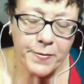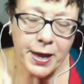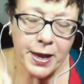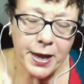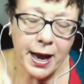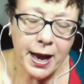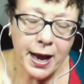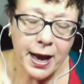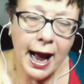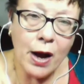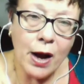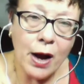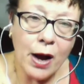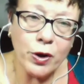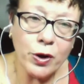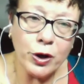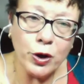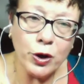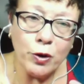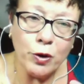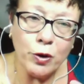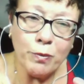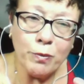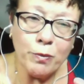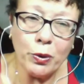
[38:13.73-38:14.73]
how can
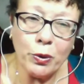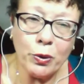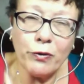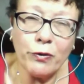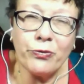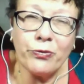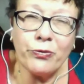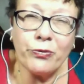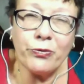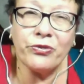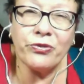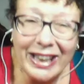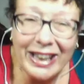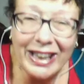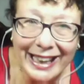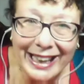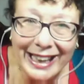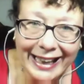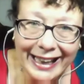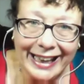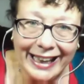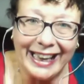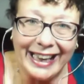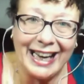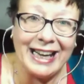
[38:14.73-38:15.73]
you put
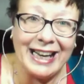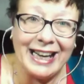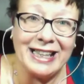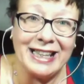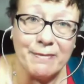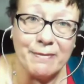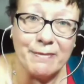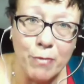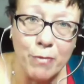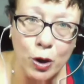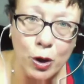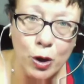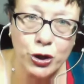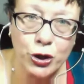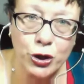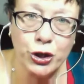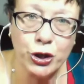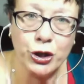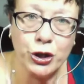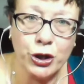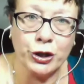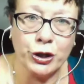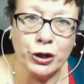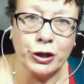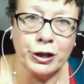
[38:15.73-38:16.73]
feeling and
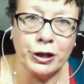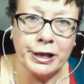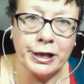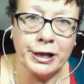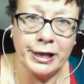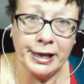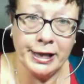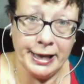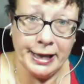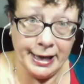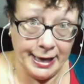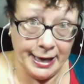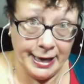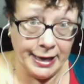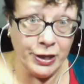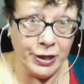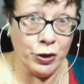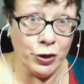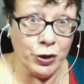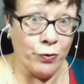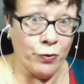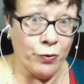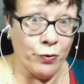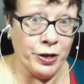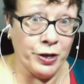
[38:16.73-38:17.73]
emotion into
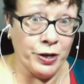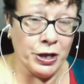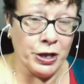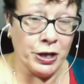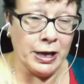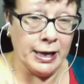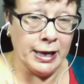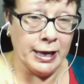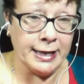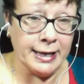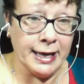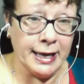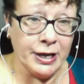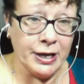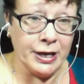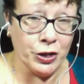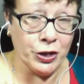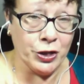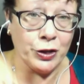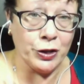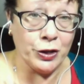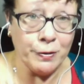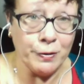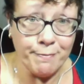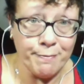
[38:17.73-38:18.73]
your
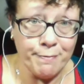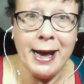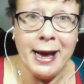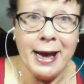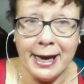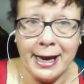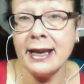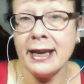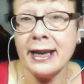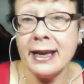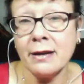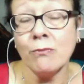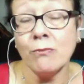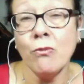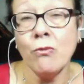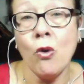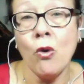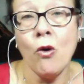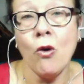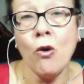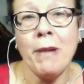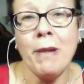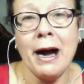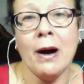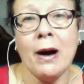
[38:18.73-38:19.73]
visualization to make it
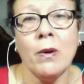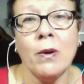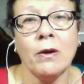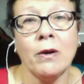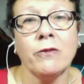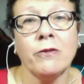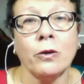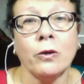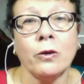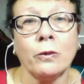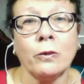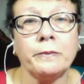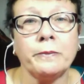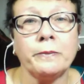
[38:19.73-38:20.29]
more powerful,